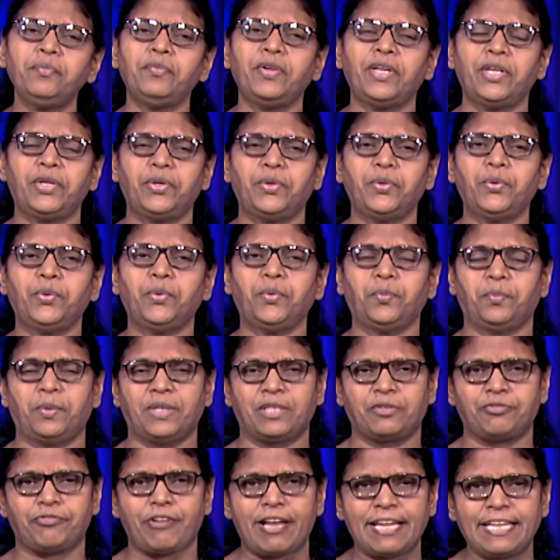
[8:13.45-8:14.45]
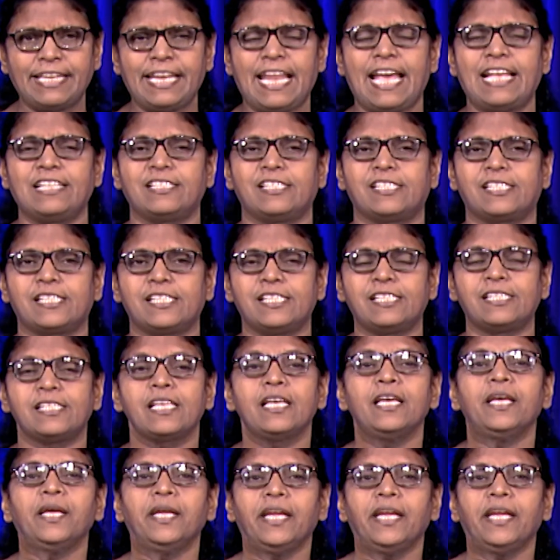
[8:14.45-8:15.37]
we do with finances,